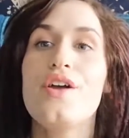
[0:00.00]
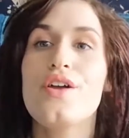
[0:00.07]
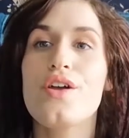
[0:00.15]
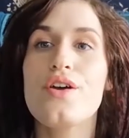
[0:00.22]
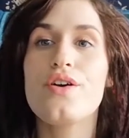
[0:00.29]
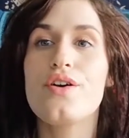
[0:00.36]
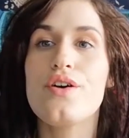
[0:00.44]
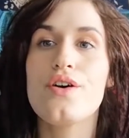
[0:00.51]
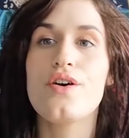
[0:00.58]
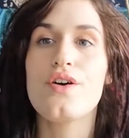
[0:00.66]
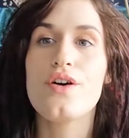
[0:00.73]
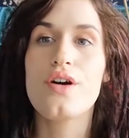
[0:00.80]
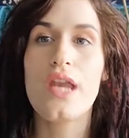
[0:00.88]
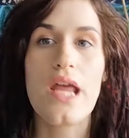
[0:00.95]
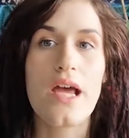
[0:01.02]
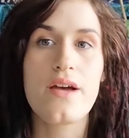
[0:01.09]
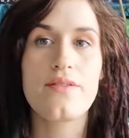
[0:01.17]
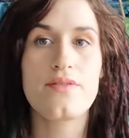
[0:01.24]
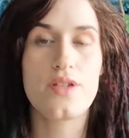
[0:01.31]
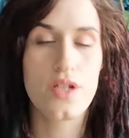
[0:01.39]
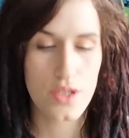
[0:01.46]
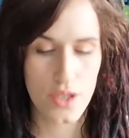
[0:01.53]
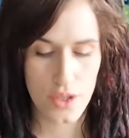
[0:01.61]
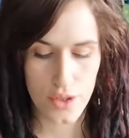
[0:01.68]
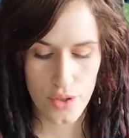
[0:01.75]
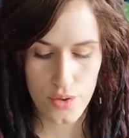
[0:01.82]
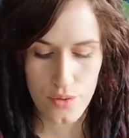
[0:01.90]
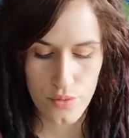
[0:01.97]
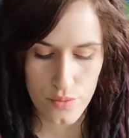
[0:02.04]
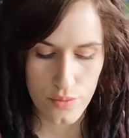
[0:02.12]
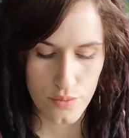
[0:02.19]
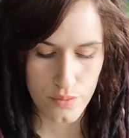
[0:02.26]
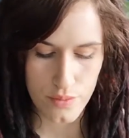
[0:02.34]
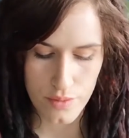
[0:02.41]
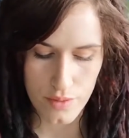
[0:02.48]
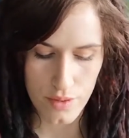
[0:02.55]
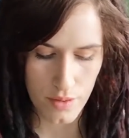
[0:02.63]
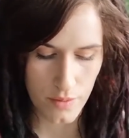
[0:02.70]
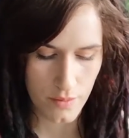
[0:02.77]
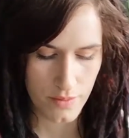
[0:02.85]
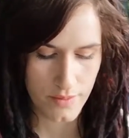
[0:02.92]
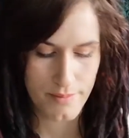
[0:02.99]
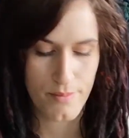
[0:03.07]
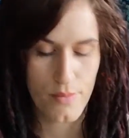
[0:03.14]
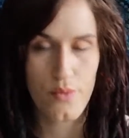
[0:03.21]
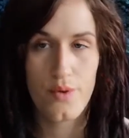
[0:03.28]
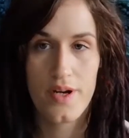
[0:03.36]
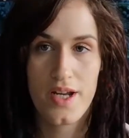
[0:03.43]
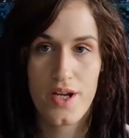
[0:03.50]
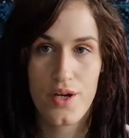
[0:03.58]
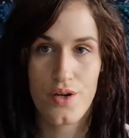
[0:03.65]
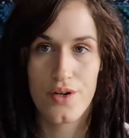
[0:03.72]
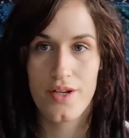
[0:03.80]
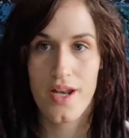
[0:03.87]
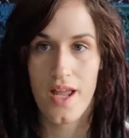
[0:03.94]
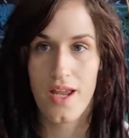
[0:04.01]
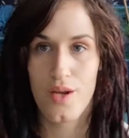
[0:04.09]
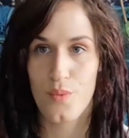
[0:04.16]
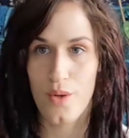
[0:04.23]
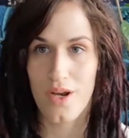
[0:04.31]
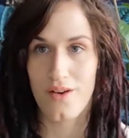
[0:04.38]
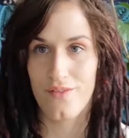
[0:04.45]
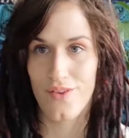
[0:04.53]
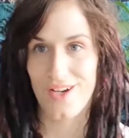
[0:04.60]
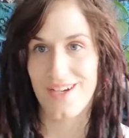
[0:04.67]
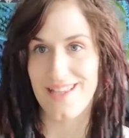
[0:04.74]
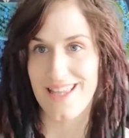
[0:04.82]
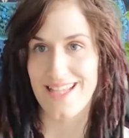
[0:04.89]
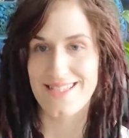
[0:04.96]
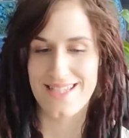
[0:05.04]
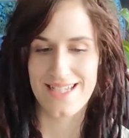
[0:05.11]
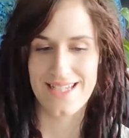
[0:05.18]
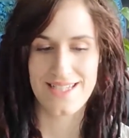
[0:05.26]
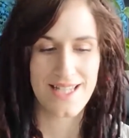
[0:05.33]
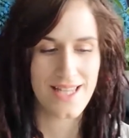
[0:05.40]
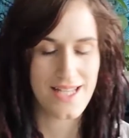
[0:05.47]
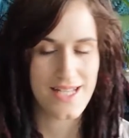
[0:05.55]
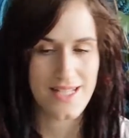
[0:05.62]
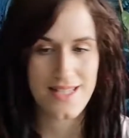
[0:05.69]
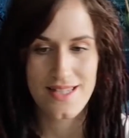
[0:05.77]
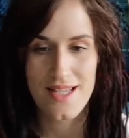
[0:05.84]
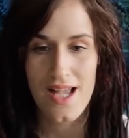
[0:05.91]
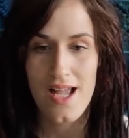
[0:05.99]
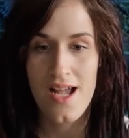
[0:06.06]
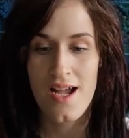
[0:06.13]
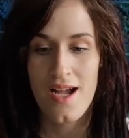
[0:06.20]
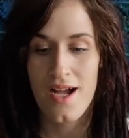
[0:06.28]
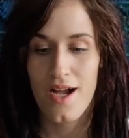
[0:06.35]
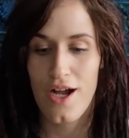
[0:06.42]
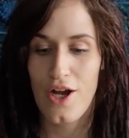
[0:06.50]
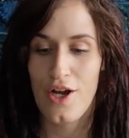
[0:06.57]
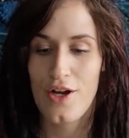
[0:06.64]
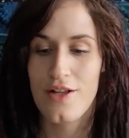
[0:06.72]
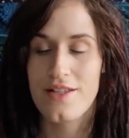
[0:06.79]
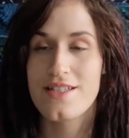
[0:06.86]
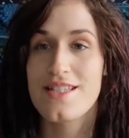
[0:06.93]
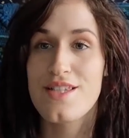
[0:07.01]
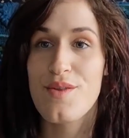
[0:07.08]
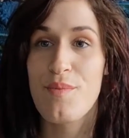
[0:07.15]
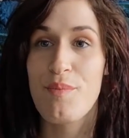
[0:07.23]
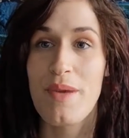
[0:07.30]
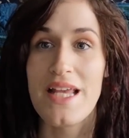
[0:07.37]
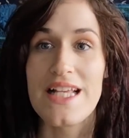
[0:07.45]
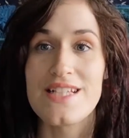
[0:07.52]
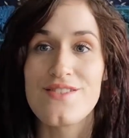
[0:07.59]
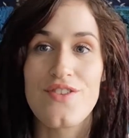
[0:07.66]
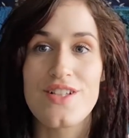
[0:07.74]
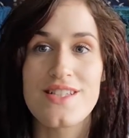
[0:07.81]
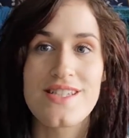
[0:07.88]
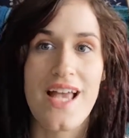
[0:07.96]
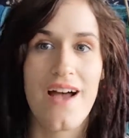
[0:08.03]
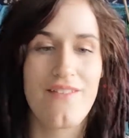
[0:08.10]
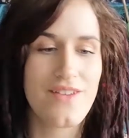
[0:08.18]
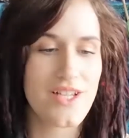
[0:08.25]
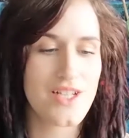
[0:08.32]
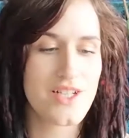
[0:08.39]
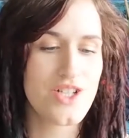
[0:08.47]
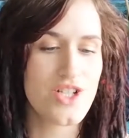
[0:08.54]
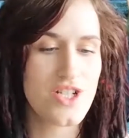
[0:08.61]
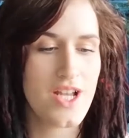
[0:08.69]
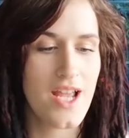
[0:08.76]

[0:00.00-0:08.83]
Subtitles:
Good afternoon or morning or night whenever you're listening to this. This is the Peaceful Savage,